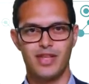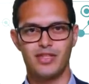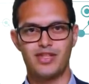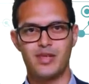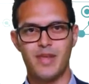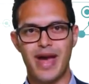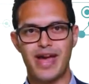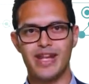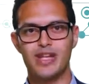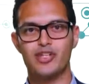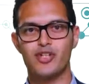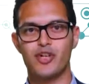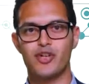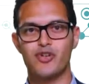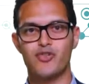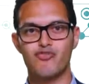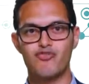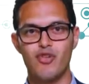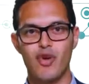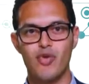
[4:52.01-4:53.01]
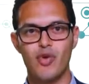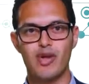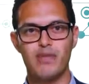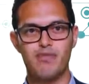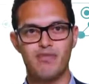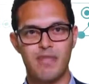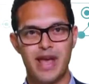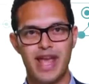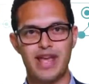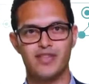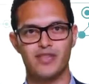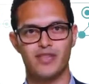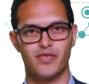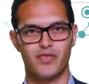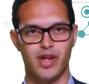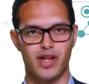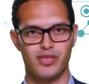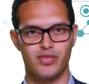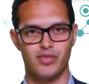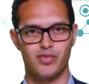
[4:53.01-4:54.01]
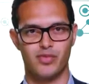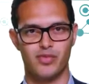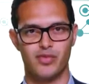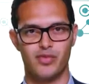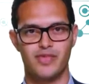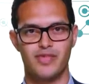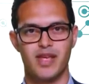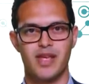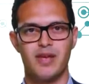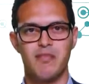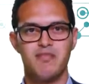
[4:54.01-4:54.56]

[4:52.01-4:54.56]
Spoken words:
To manage a growing base of customers,